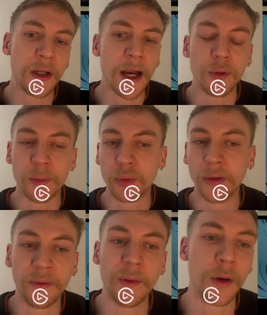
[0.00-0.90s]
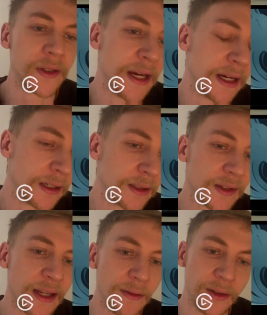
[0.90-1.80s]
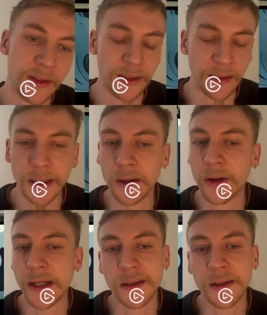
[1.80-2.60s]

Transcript: I would prefer taking the 17 here and